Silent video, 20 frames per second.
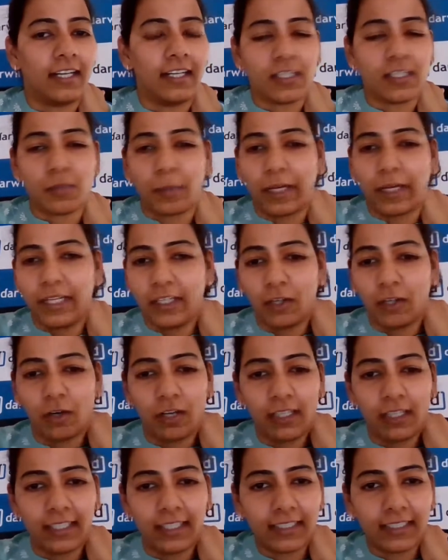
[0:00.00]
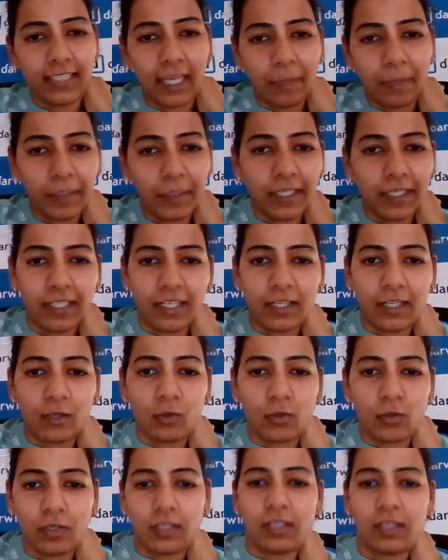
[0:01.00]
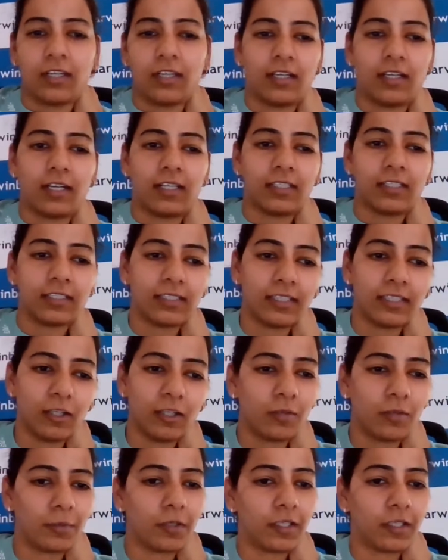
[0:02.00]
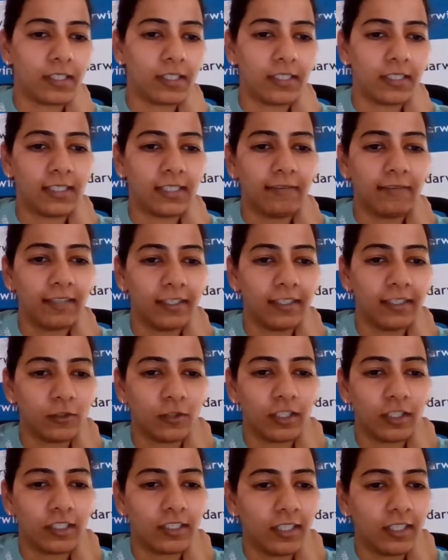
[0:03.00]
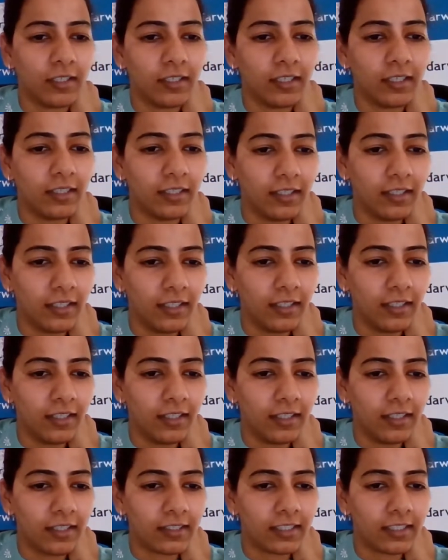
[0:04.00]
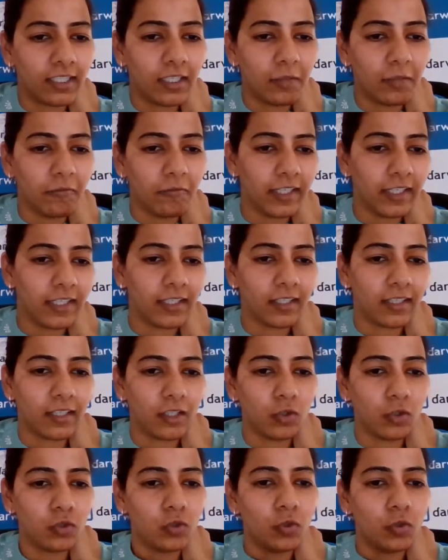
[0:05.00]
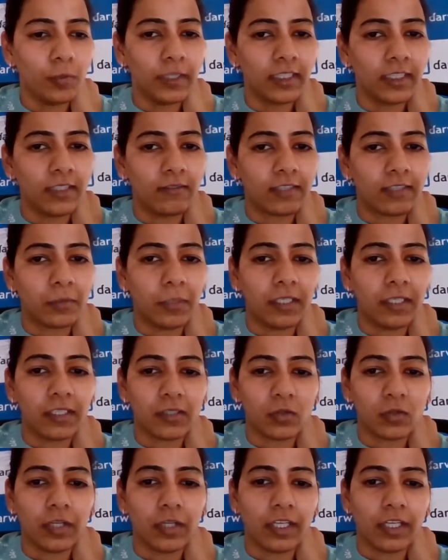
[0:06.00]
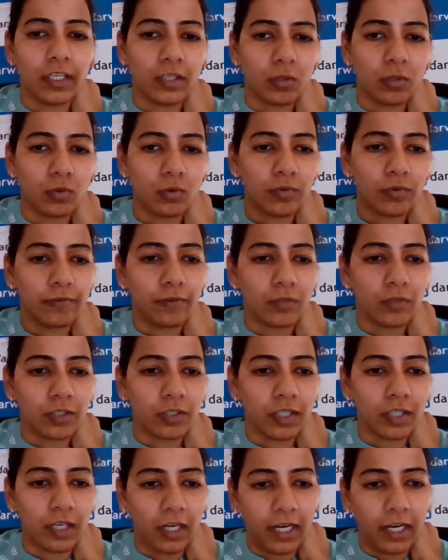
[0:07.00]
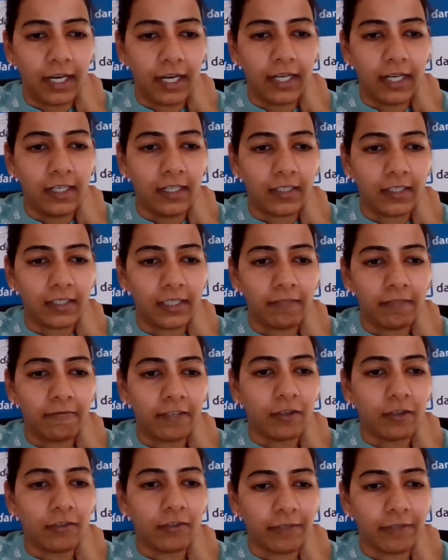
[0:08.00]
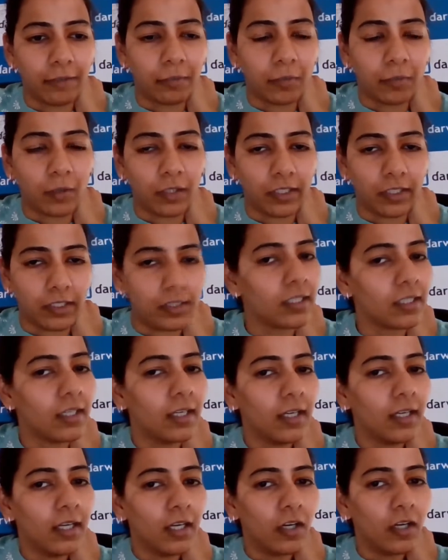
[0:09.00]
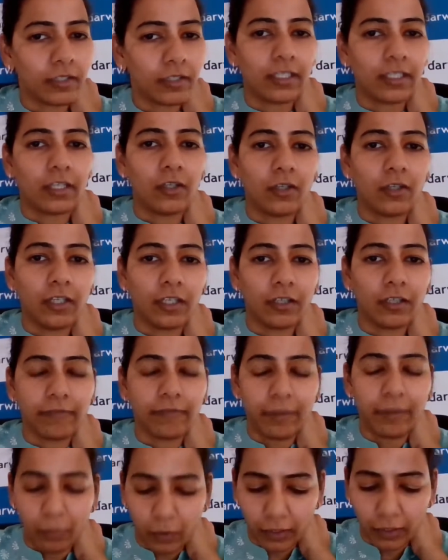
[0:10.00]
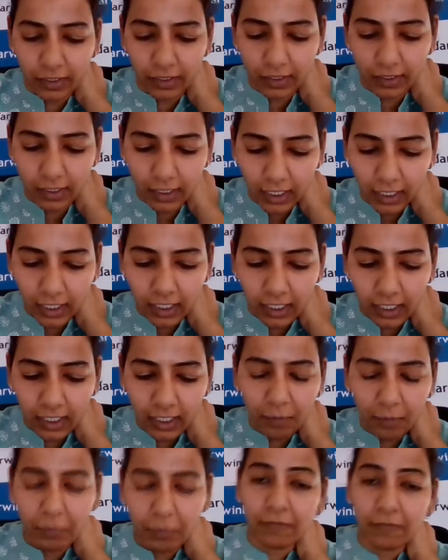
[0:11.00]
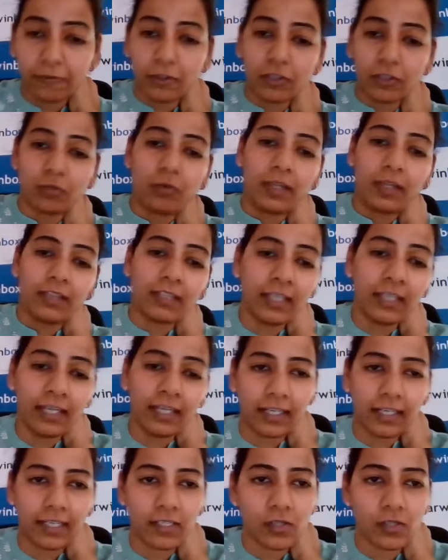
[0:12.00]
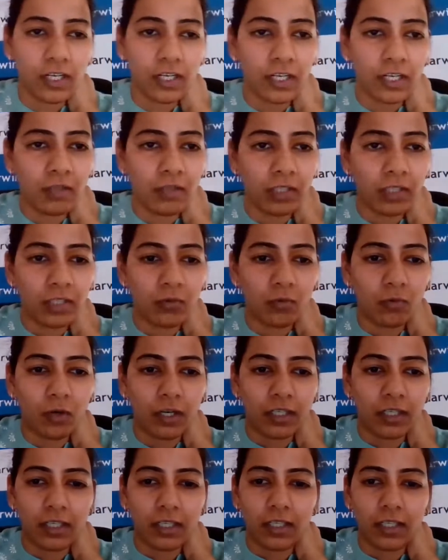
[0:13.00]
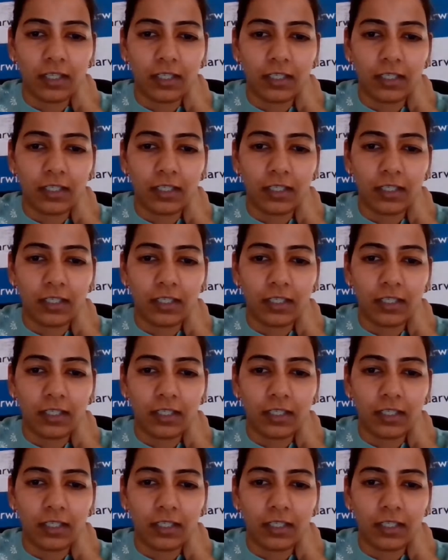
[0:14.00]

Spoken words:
despite all that is happening around, Tata Steel Long Product is having a Suraksha scheme where so much investment is going into the future and safety of employees or security of employees. But of course, one thing I resonate with what